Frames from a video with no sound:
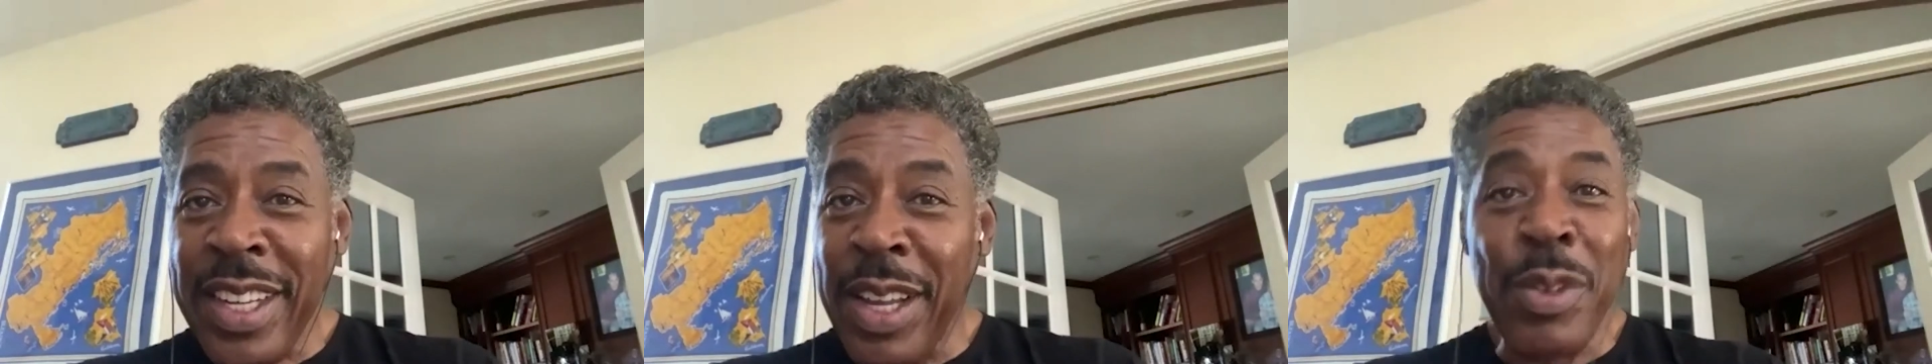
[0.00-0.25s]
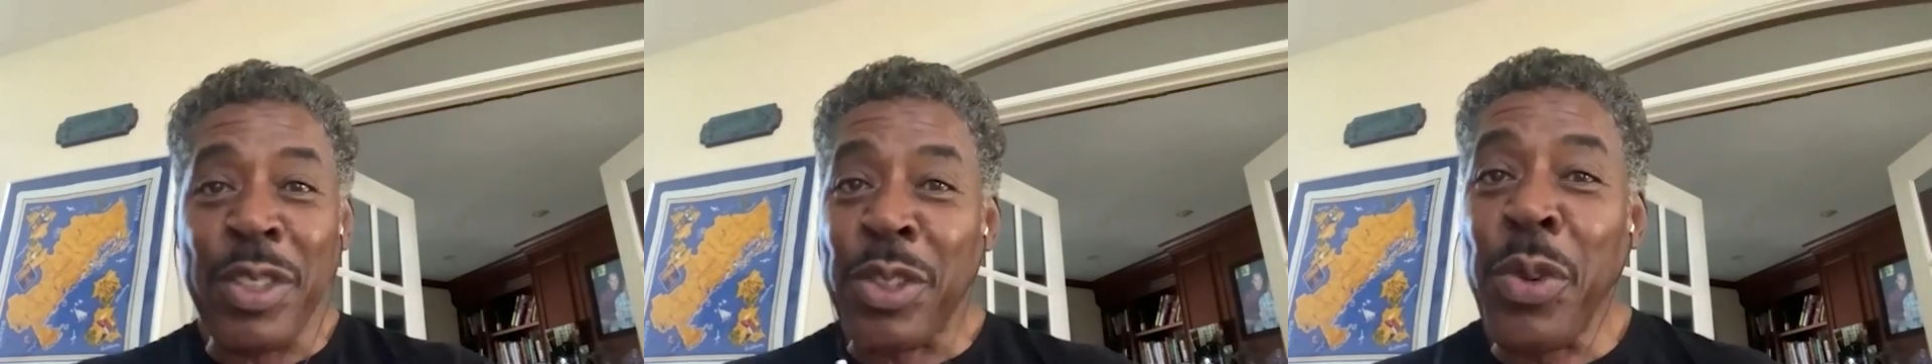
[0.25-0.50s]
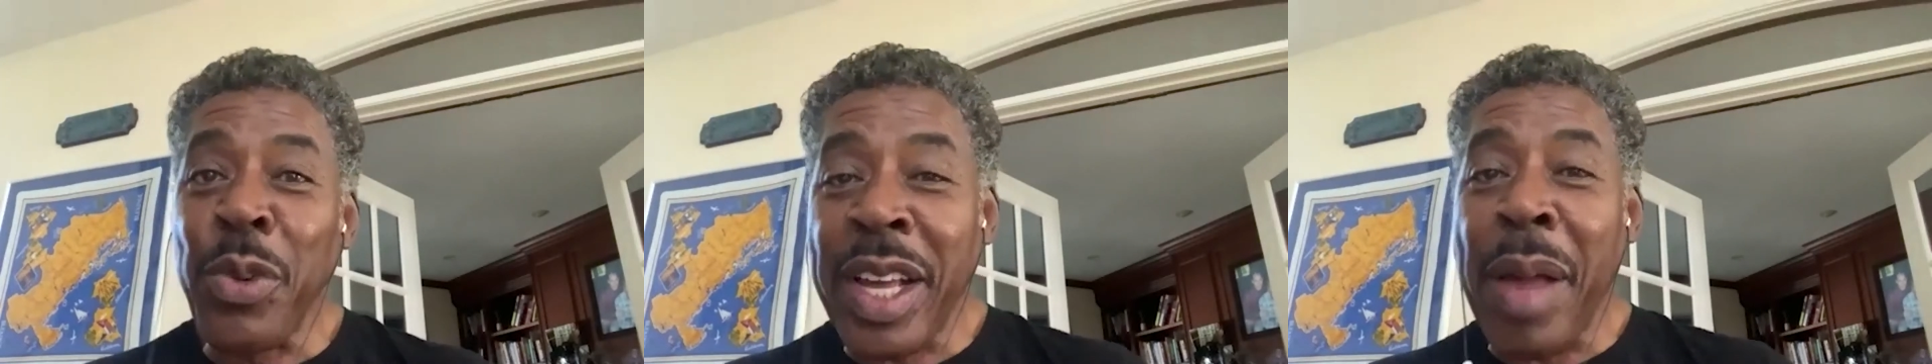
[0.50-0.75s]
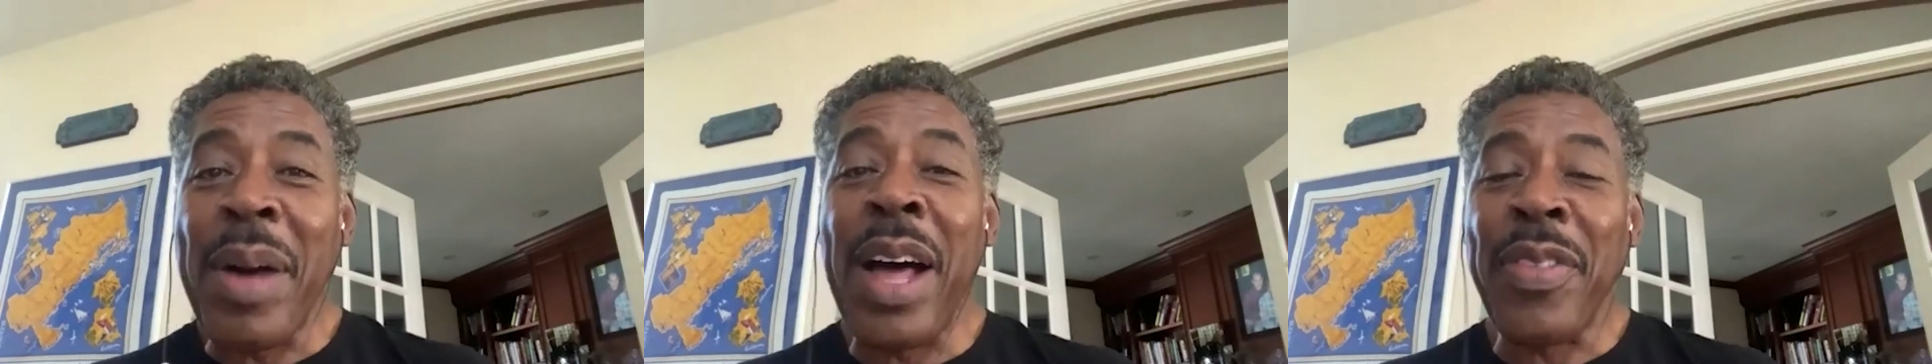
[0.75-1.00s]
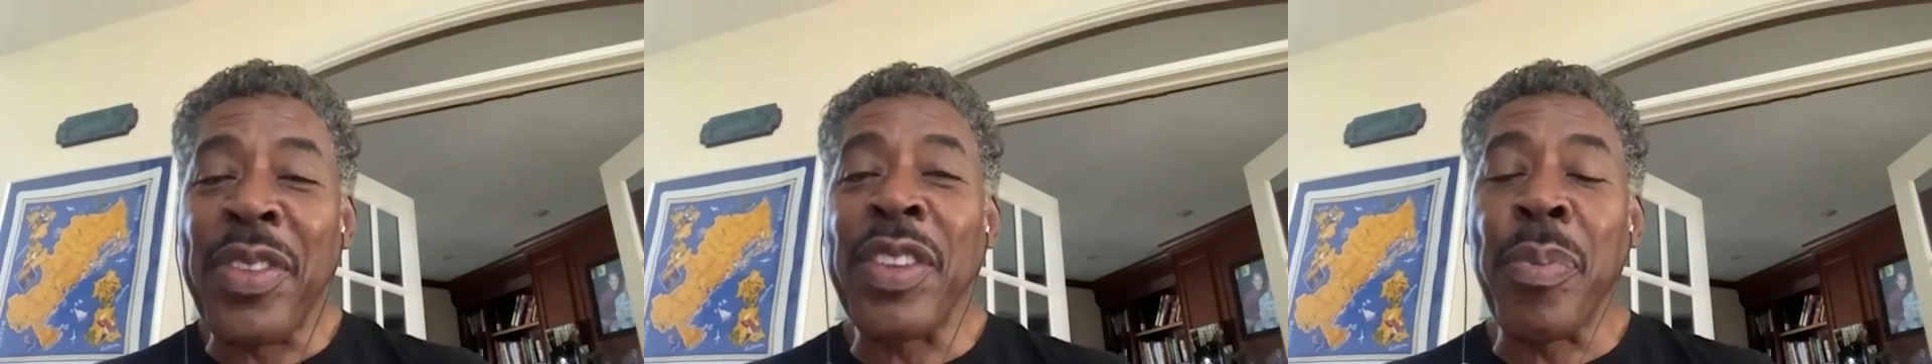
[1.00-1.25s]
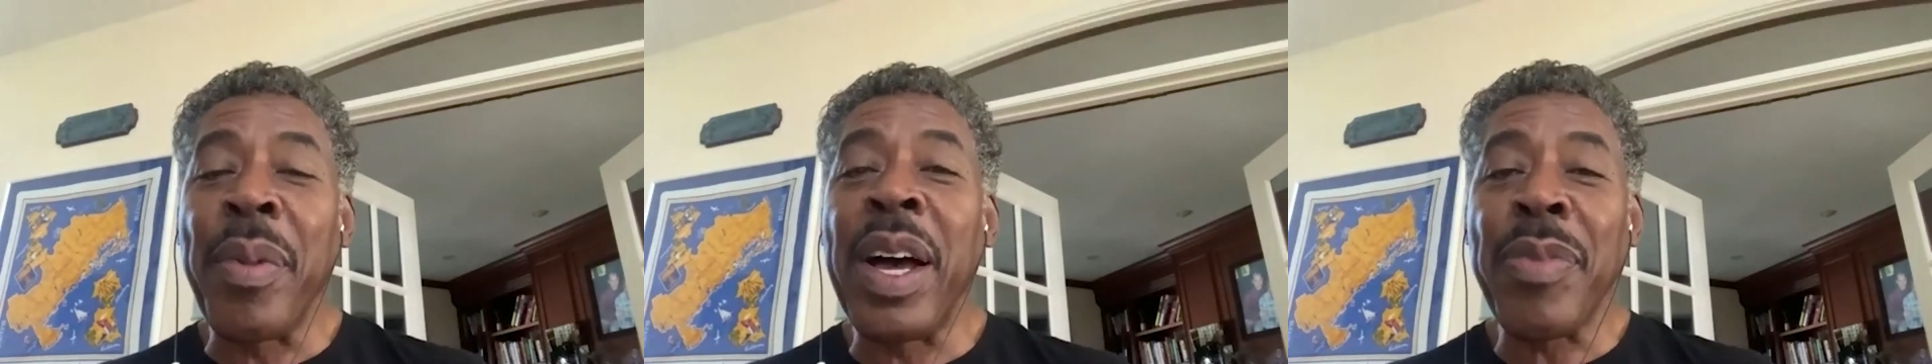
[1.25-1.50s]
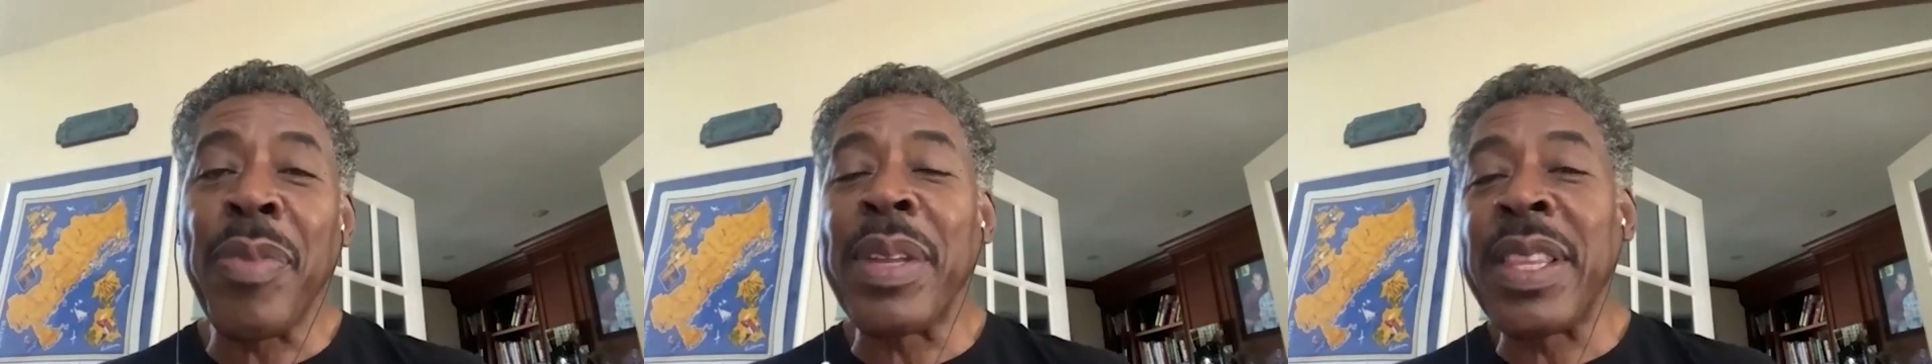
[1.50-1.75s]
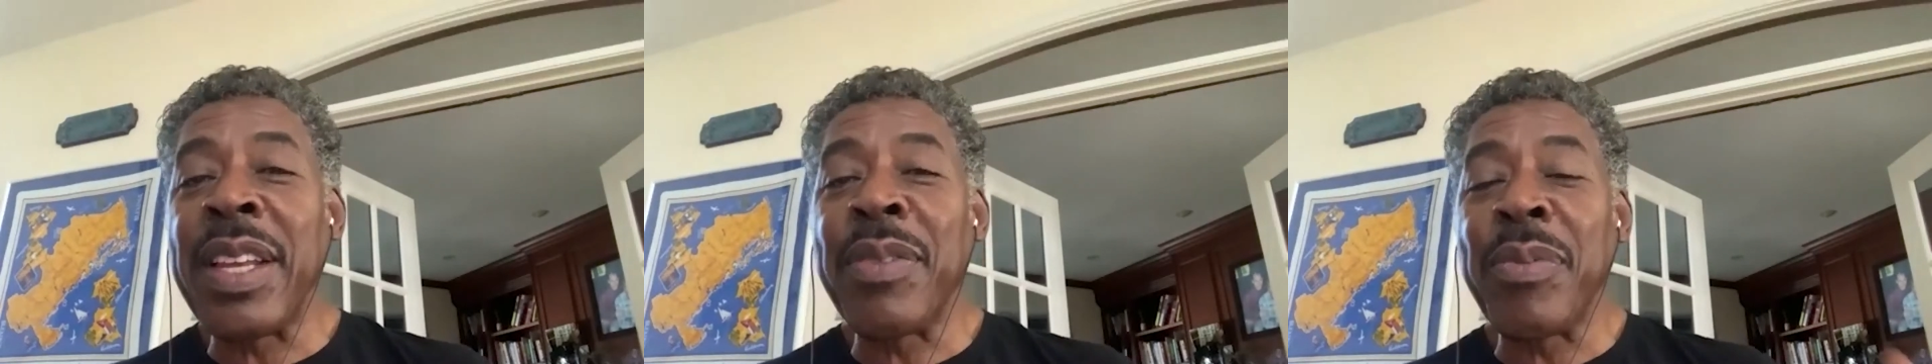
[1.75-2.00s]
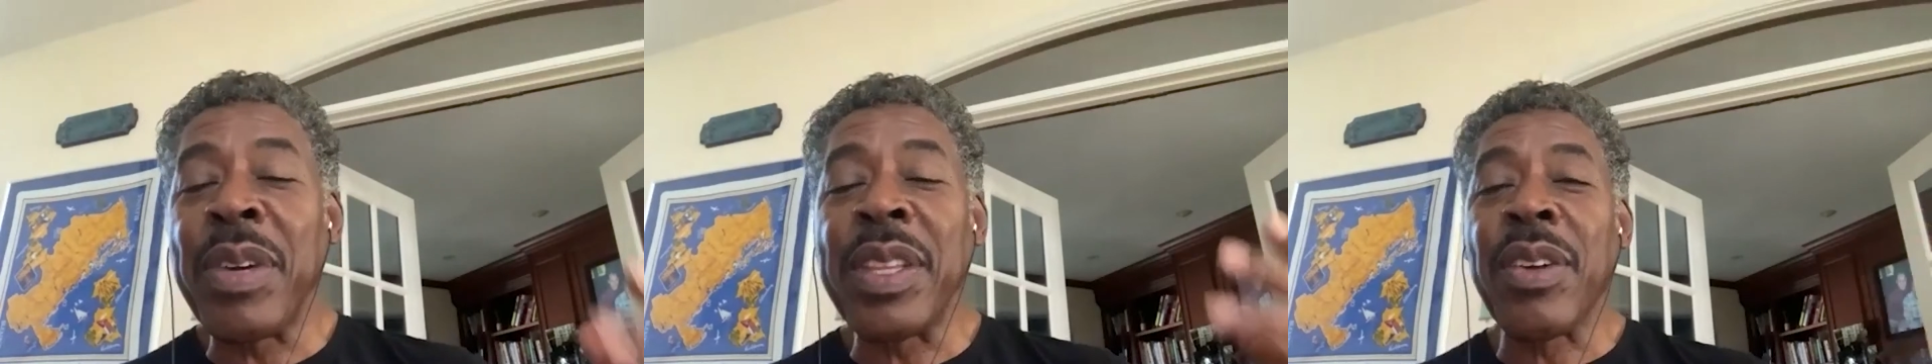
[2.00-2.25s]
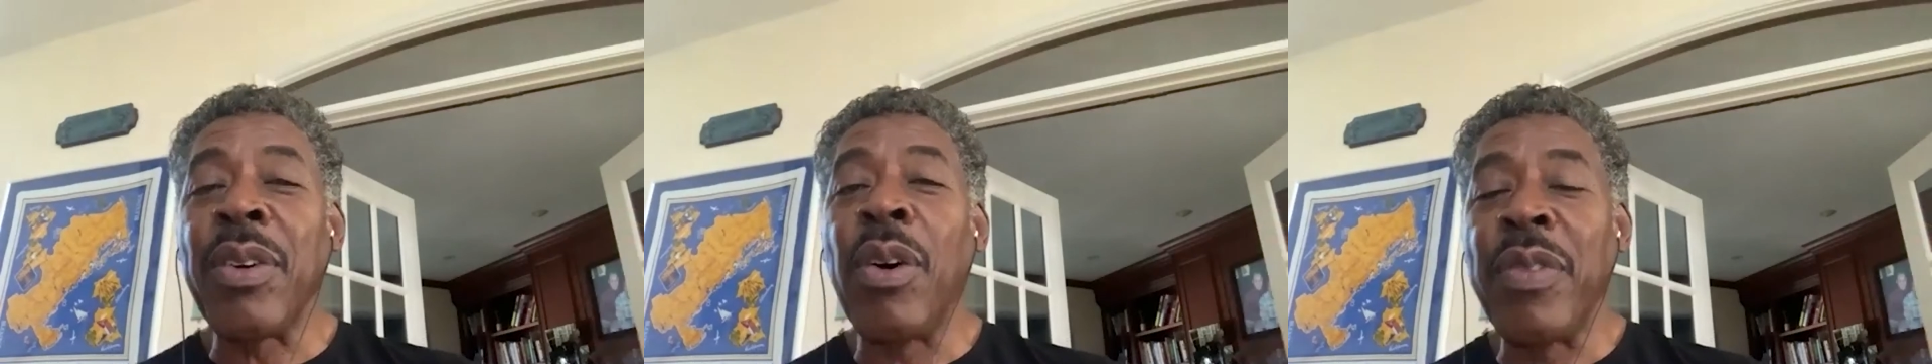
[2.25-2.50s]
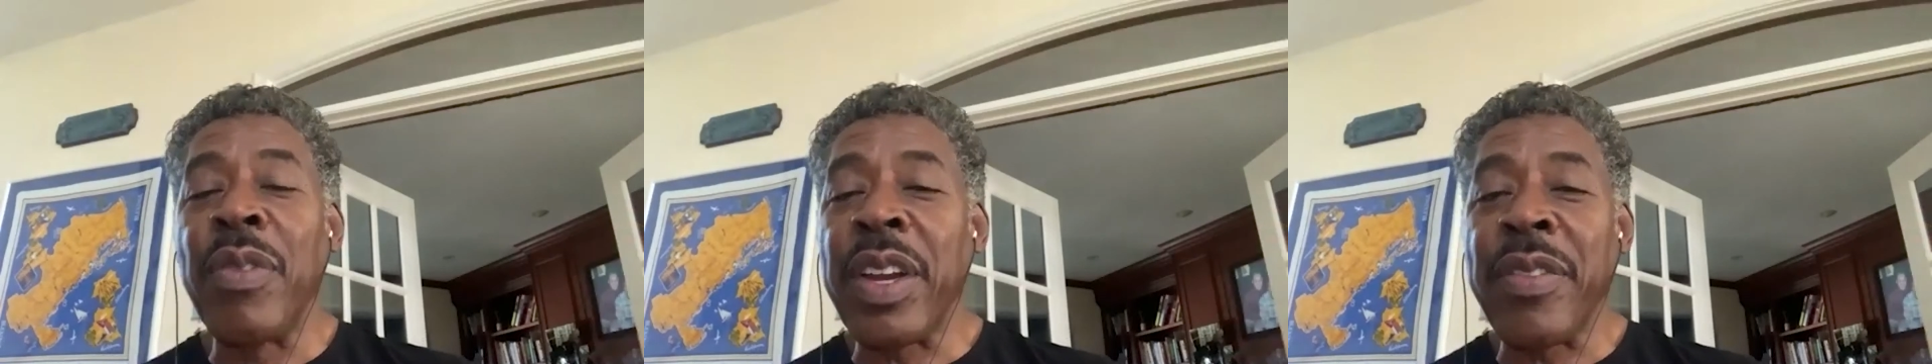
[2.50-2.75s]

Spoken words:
It was due to come out this month, but then with COVID,